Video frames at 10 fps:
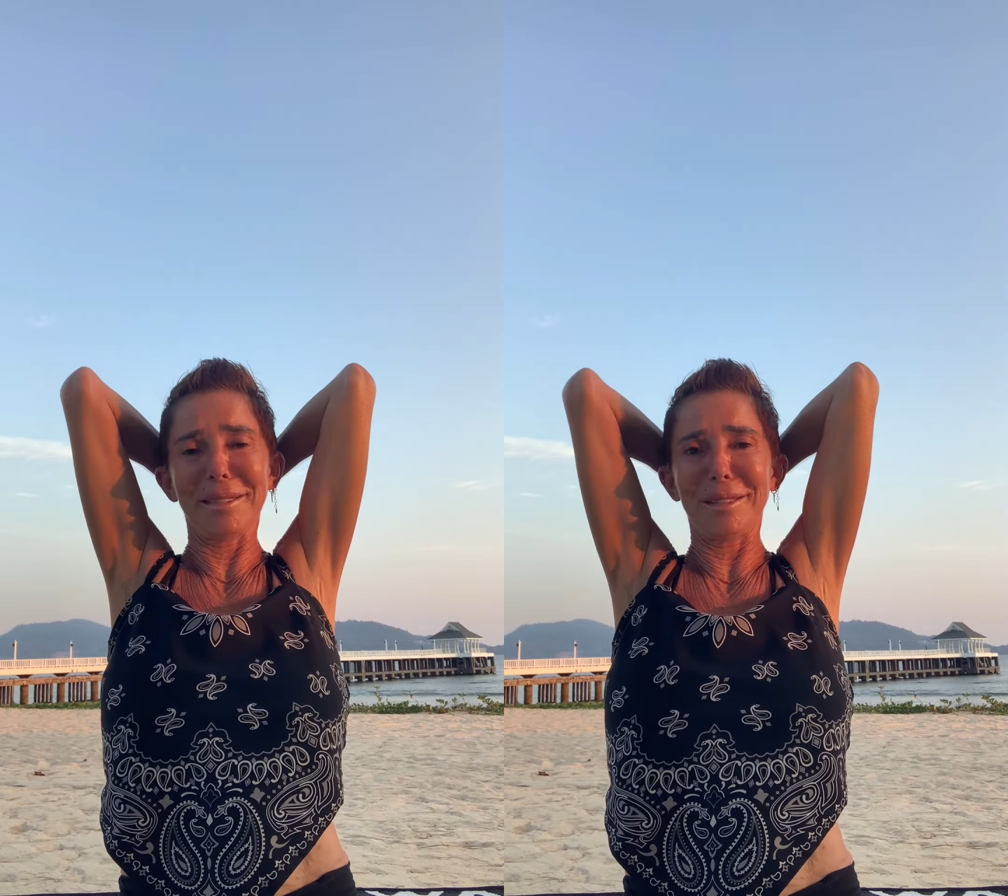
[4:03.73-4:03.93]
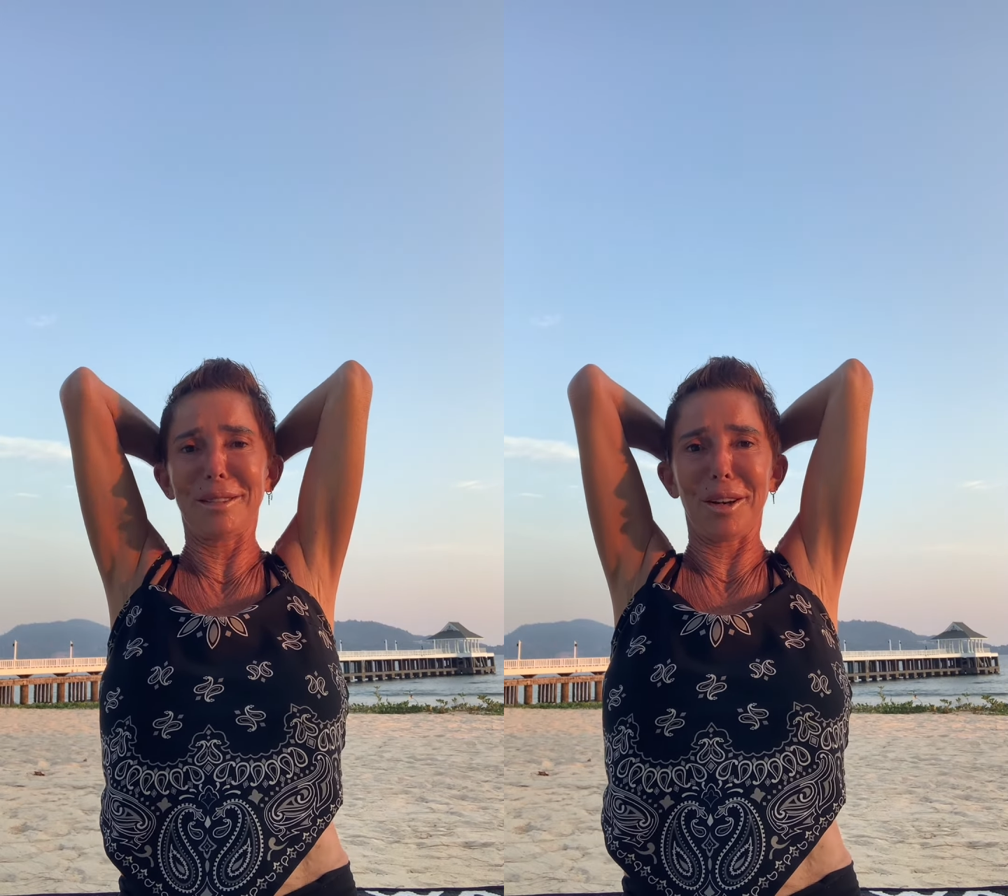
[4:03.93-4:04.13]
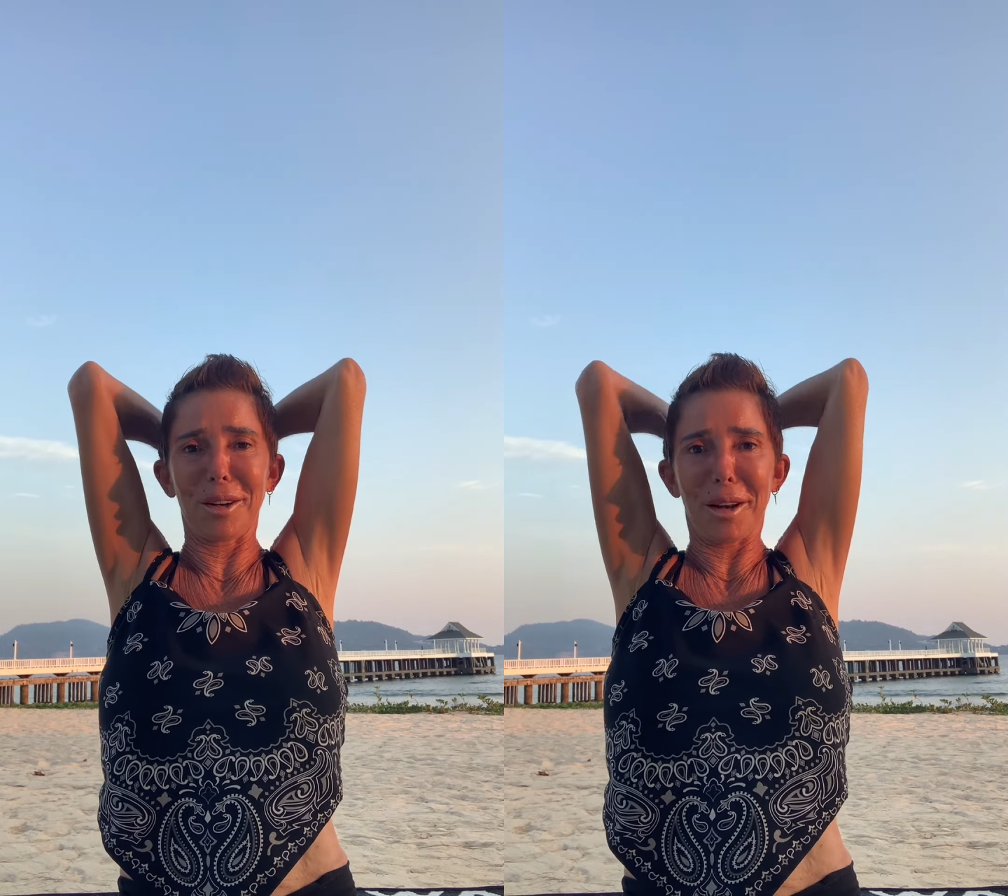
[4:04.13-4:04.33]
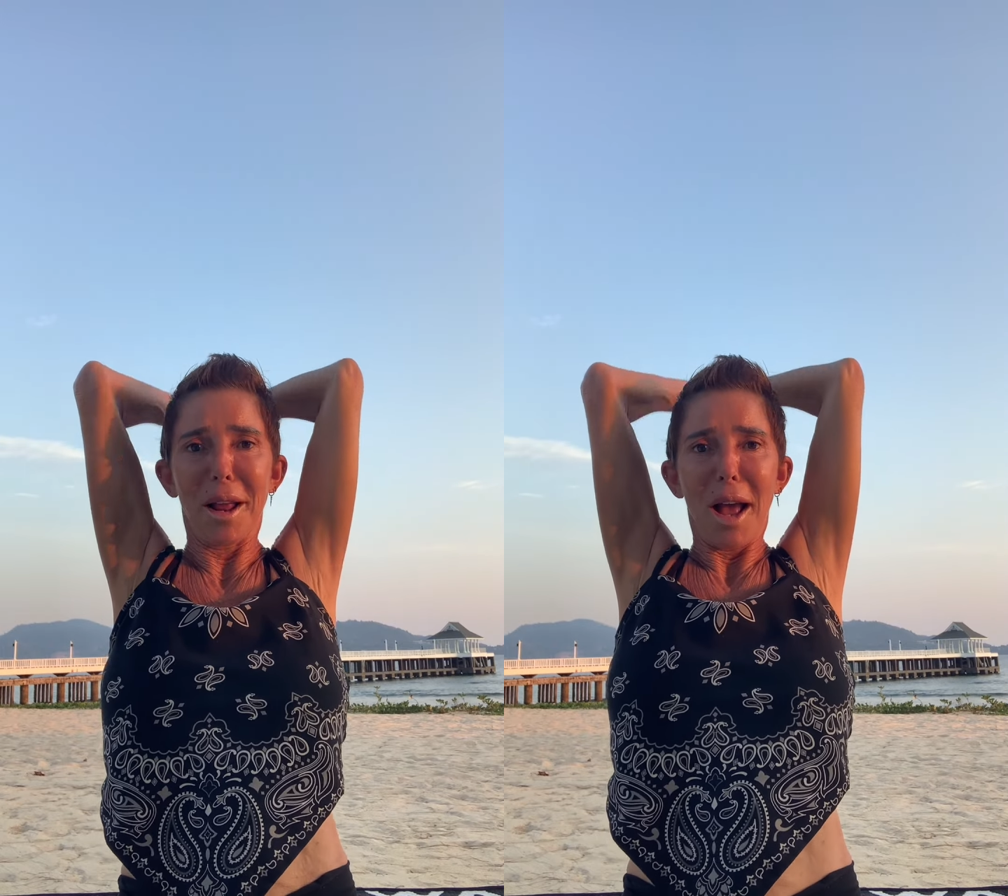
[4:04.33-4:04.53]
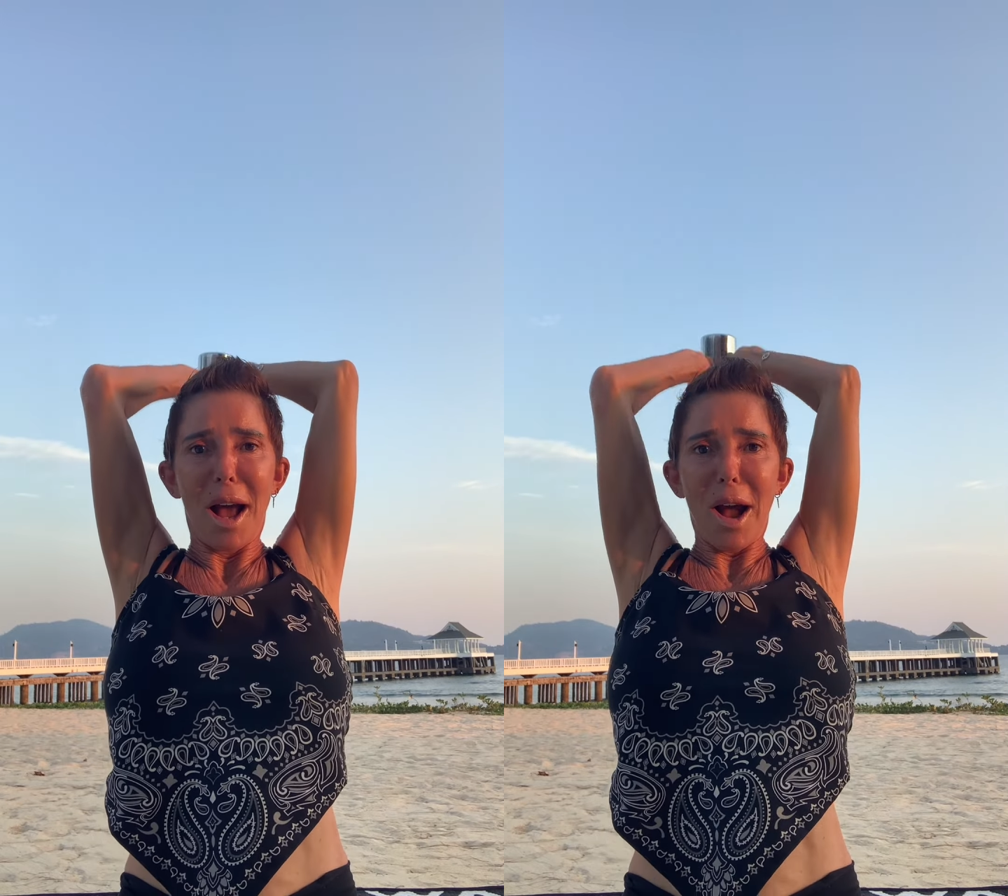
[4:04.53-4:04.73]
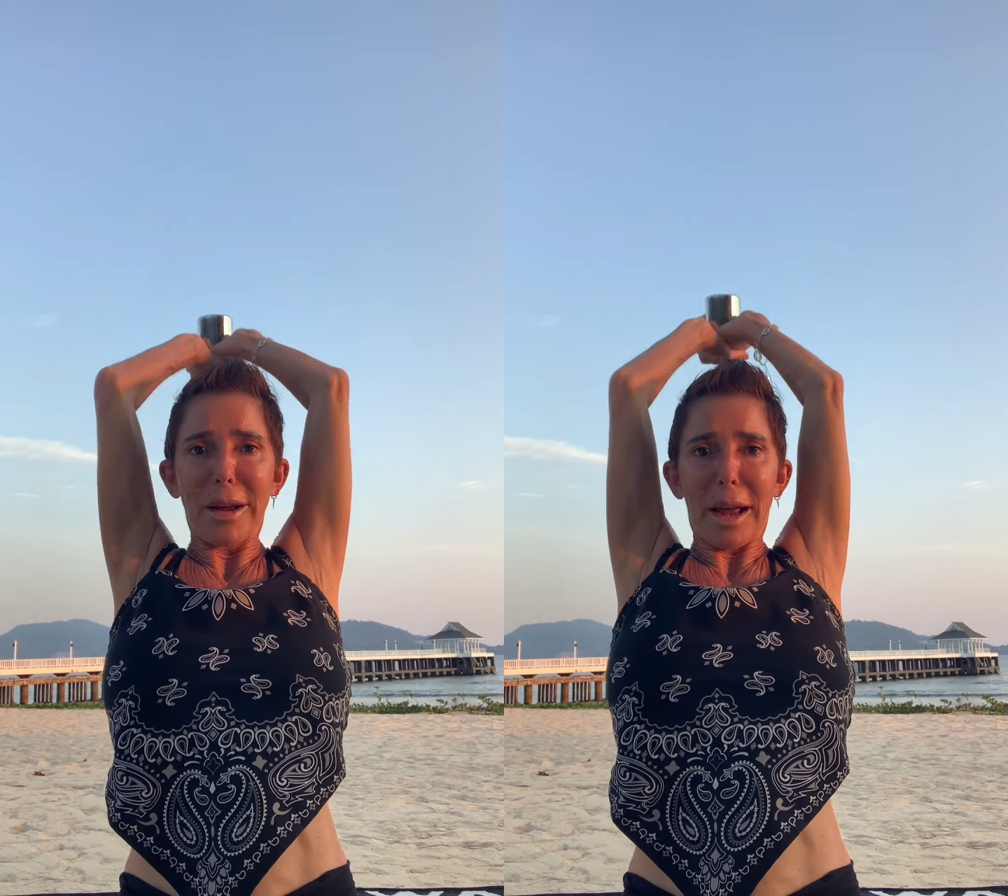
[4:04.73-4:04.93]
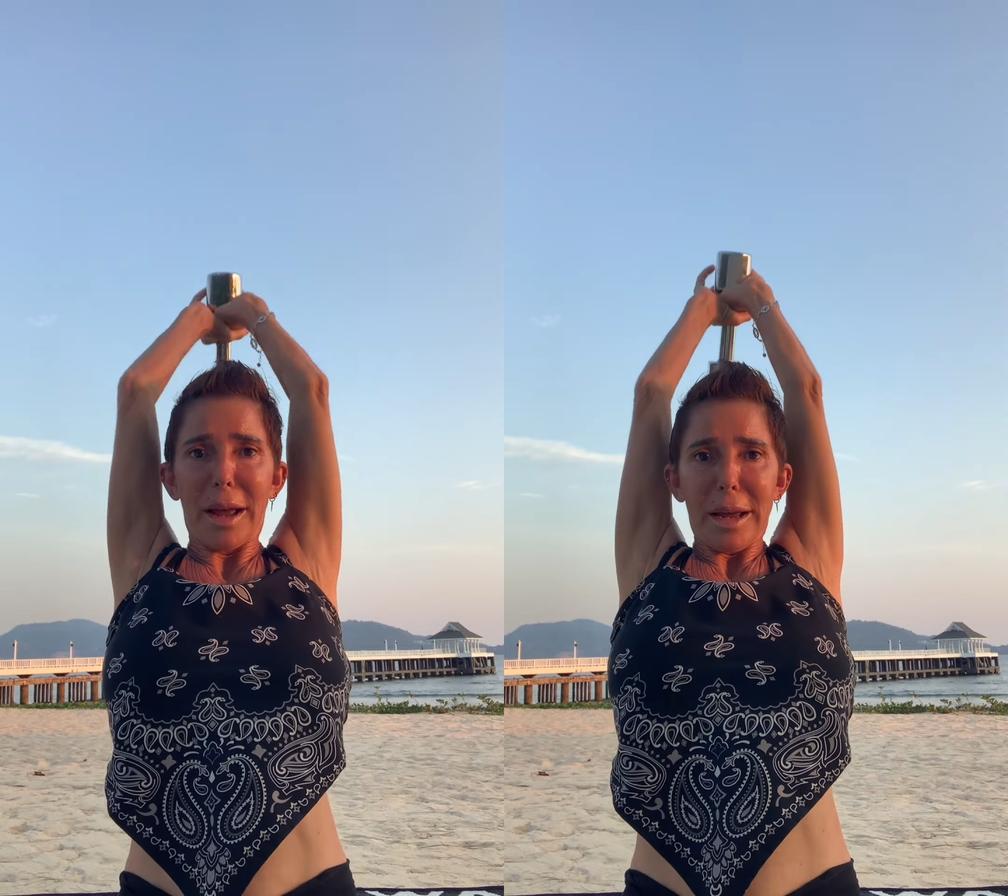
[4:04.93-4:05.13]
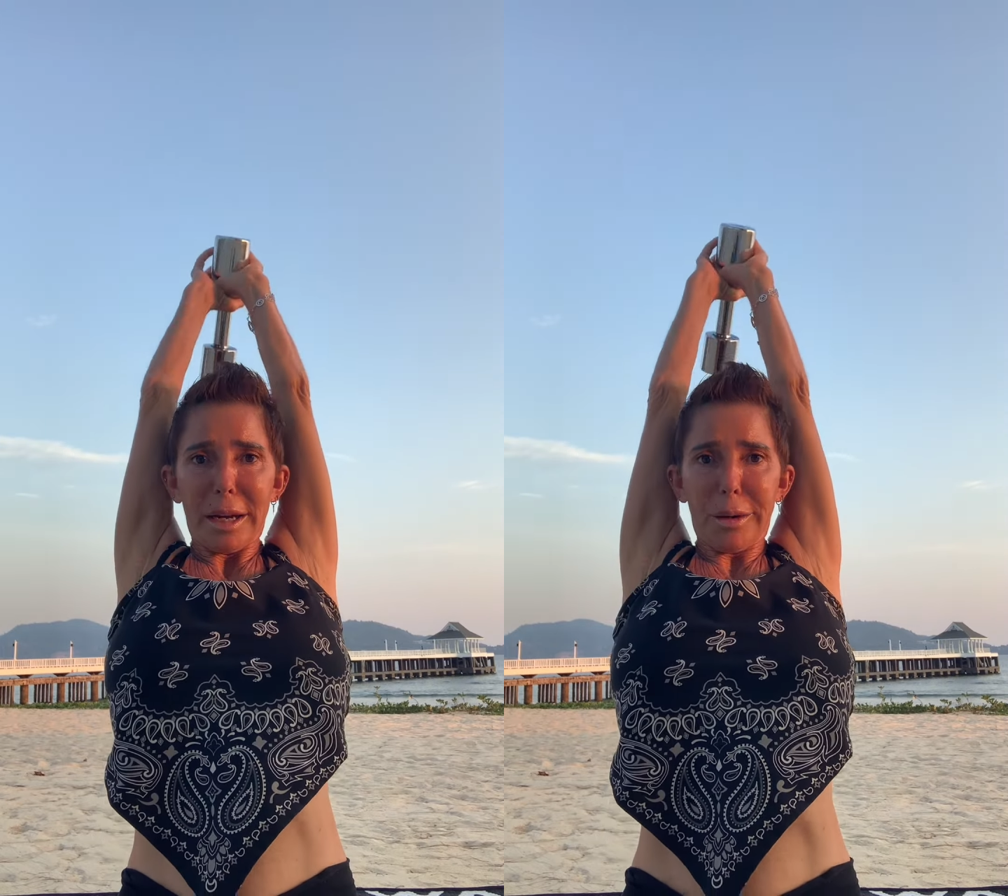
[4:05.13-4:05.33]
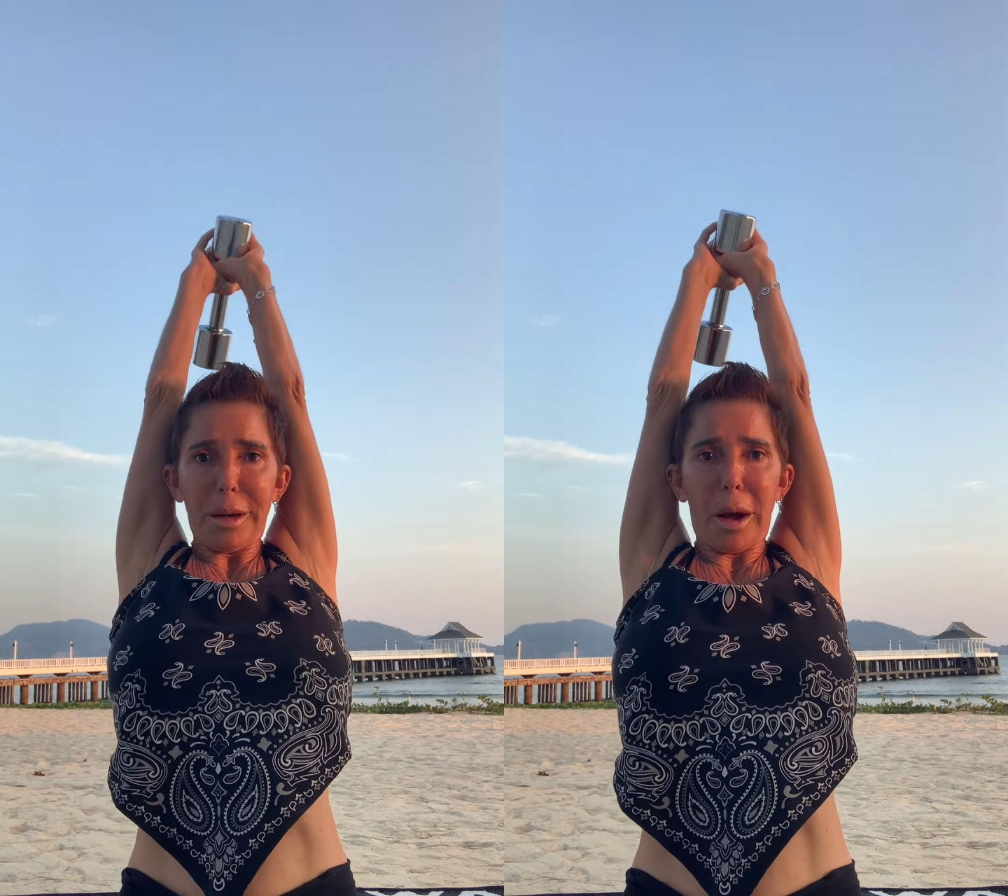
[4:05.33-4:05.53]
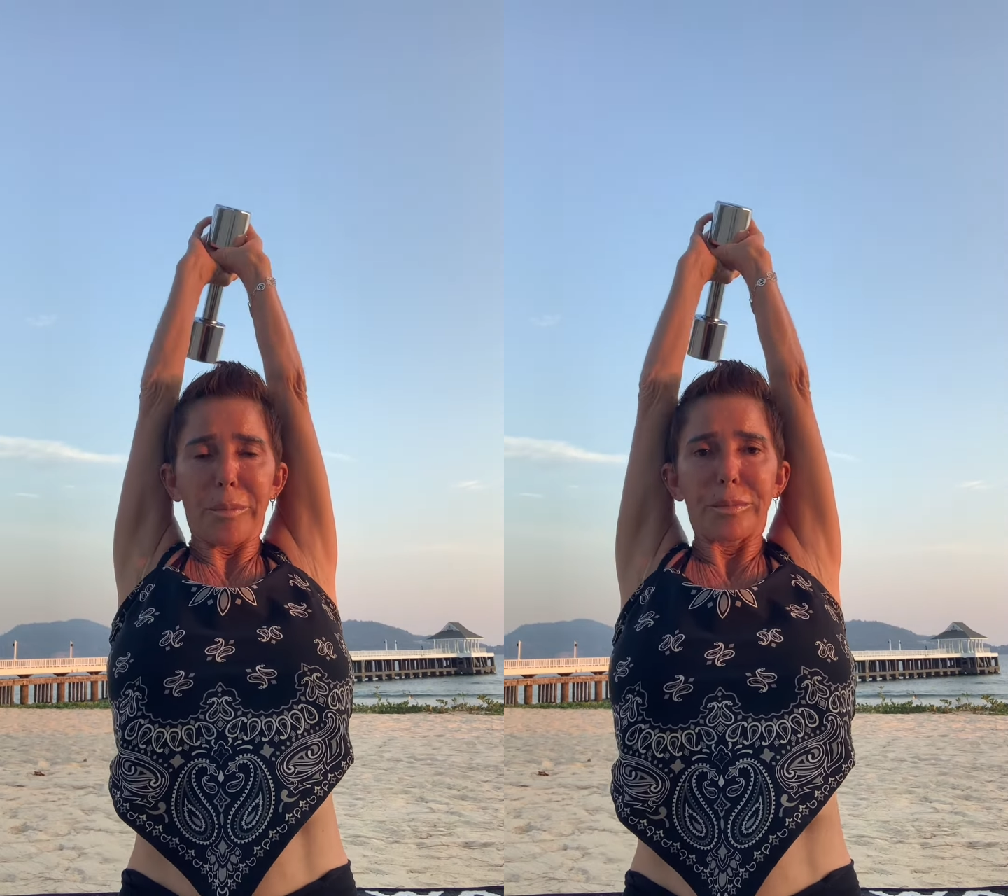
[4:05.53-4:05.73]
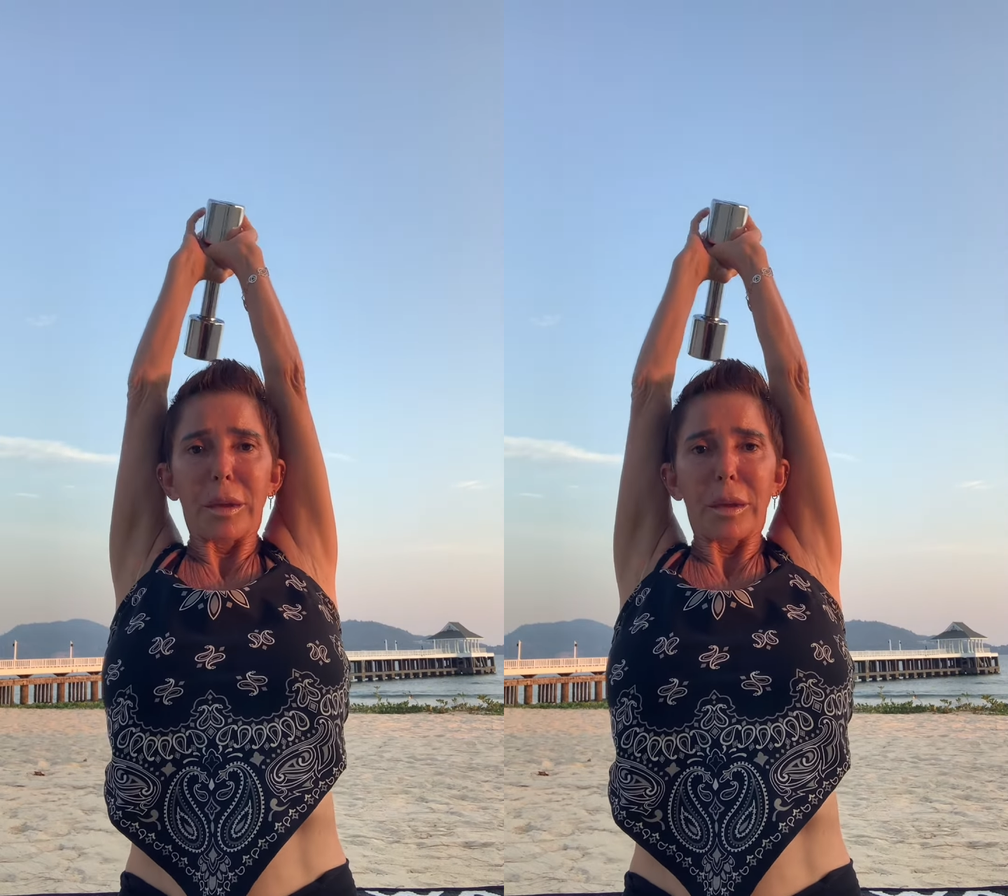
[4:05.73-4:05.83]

I'm just joking. Okay, here we go.